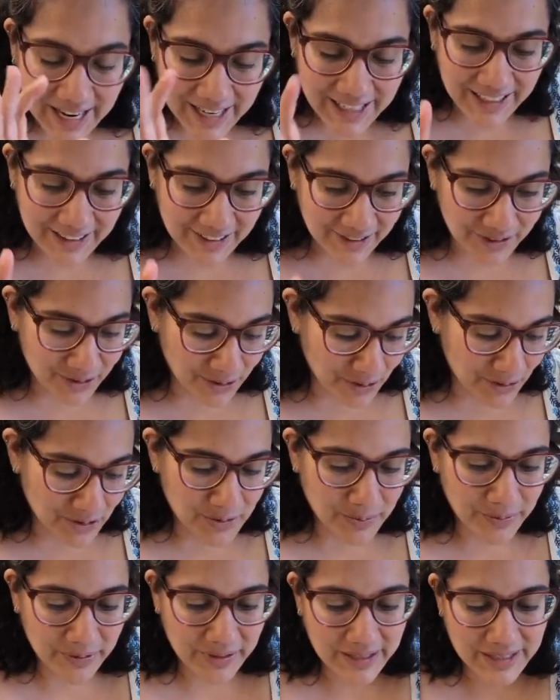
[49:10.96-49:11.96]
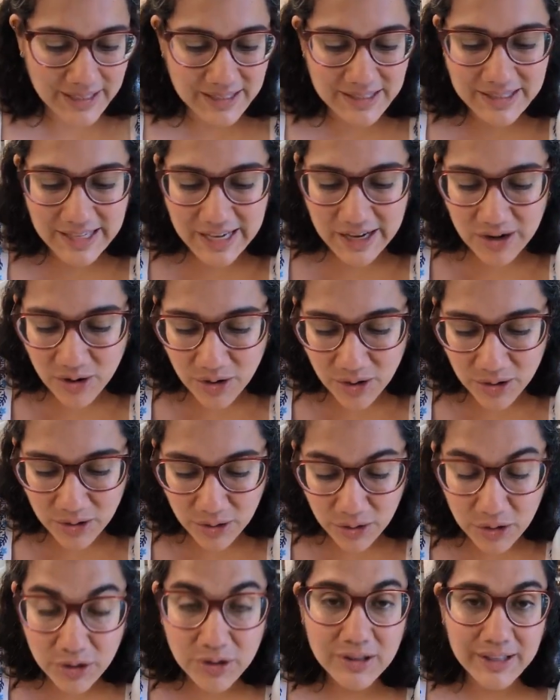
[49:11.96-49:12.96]
tiny little noticeable things. They all
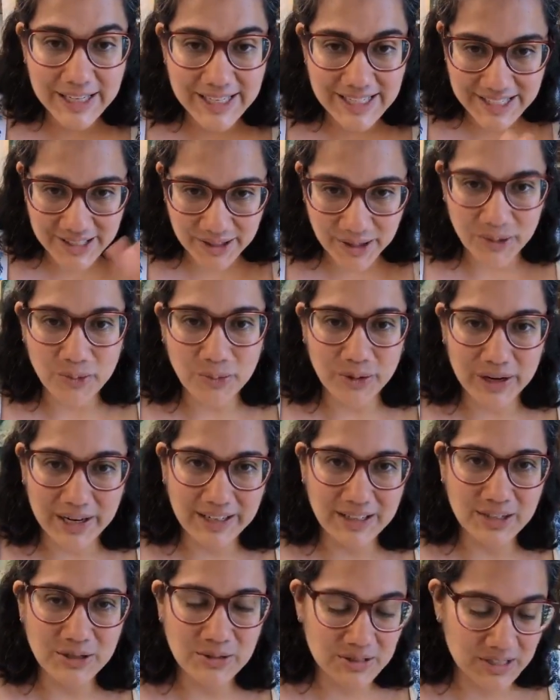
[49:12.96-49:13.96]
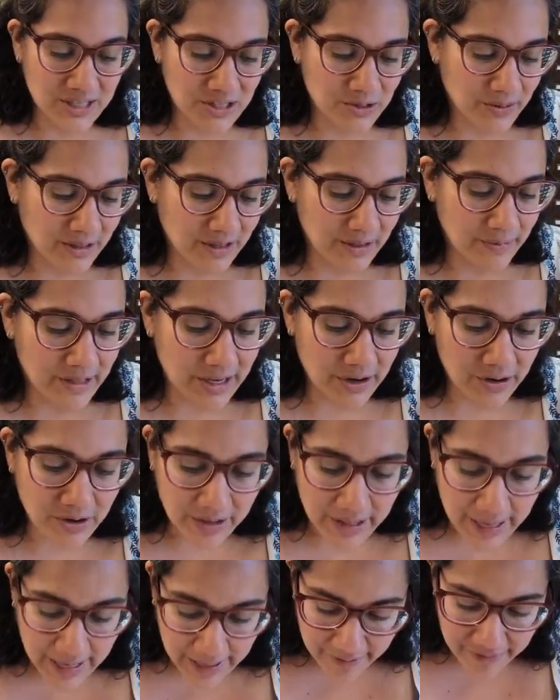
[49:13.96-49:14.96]
look like silk when you stitch with them. They
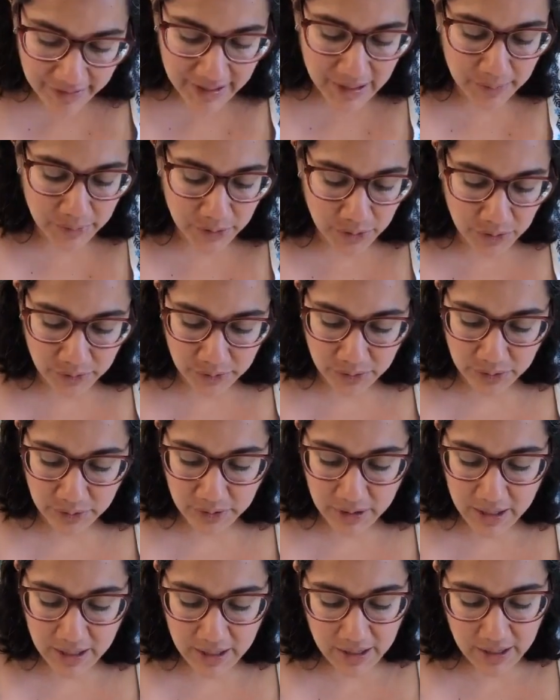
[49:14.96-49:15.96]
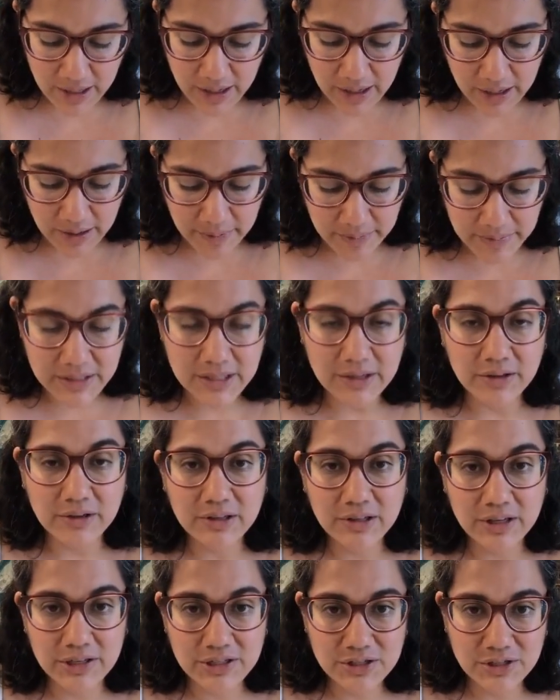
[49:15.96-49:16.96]
all have that beautiful
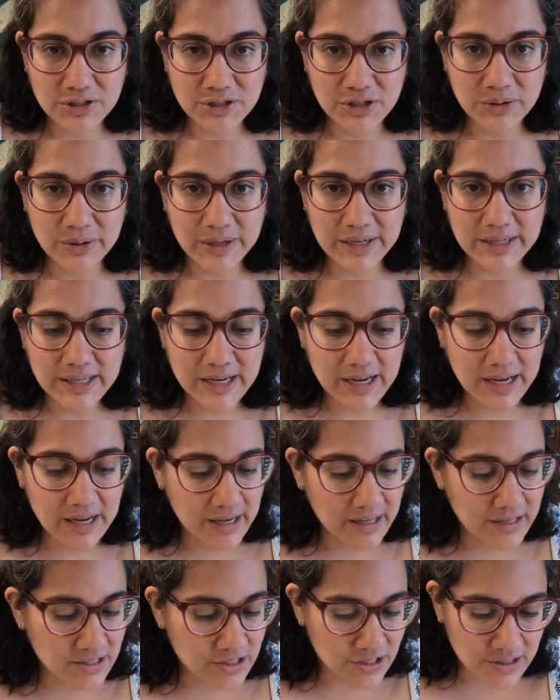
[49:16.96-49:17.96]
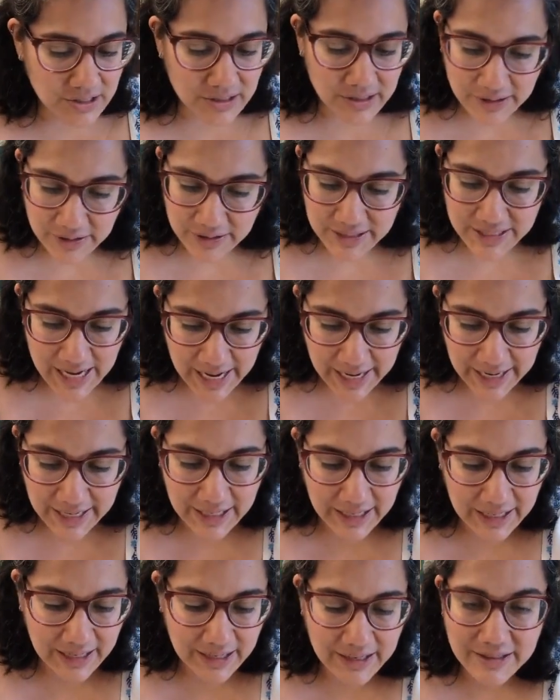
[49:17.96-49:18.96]
silk luster to it. It's just little
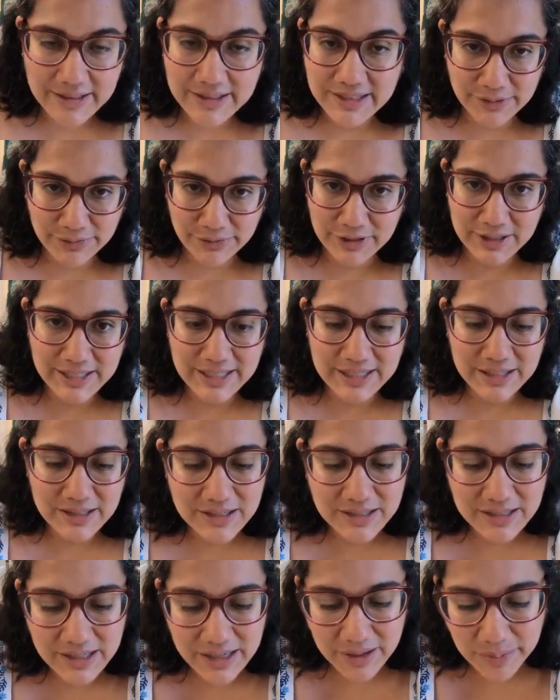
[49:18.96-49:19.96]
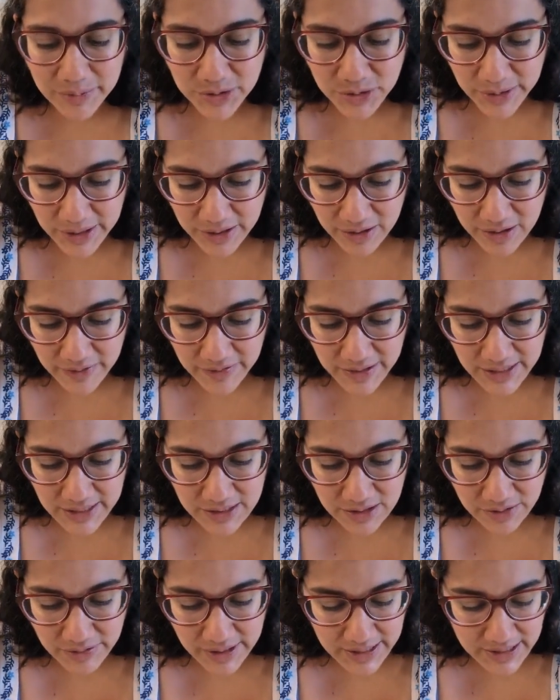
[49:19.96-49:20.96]
tiny differences between all of
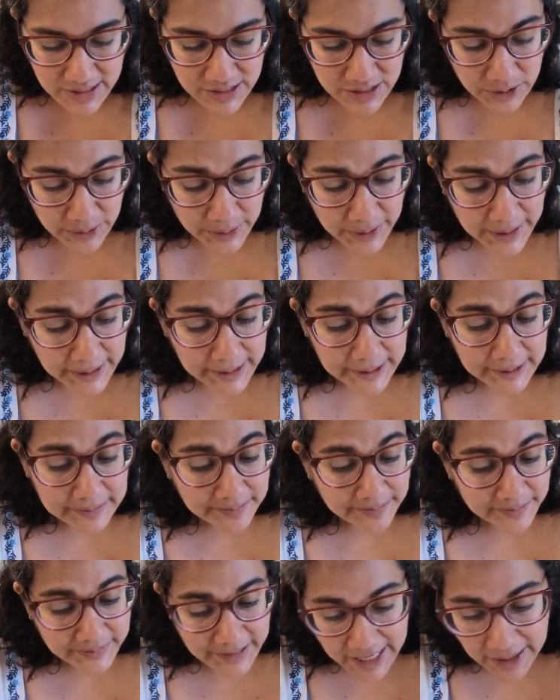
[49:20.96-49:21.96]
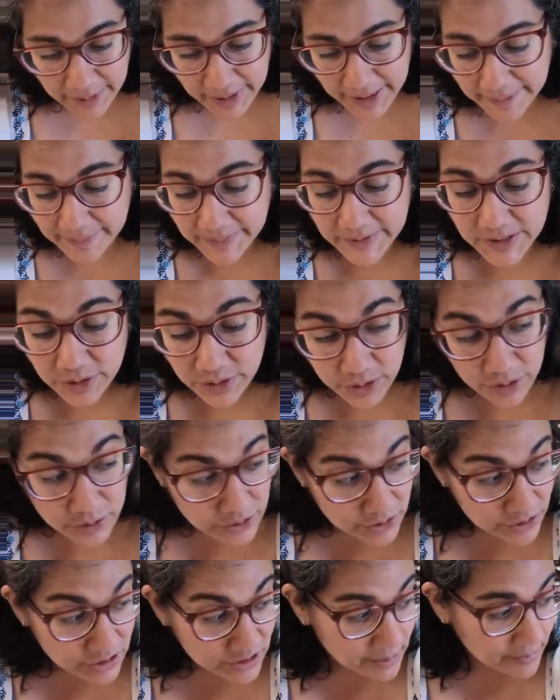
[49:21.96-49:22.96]
these threads. So anyway, so
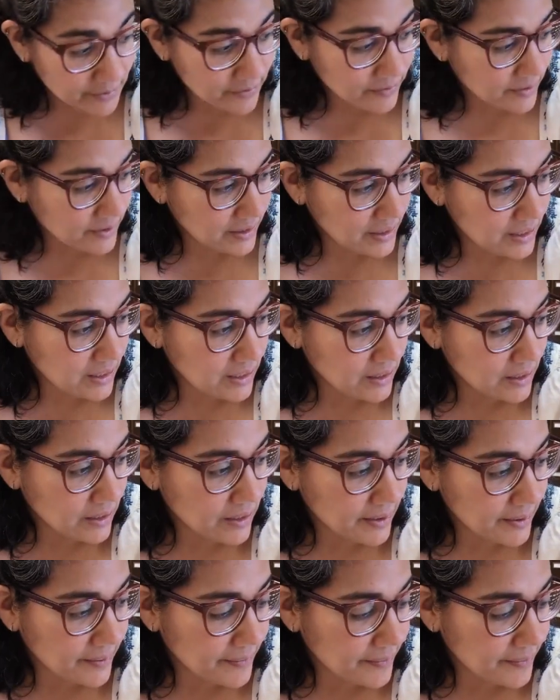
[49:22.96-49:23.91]
those are some of the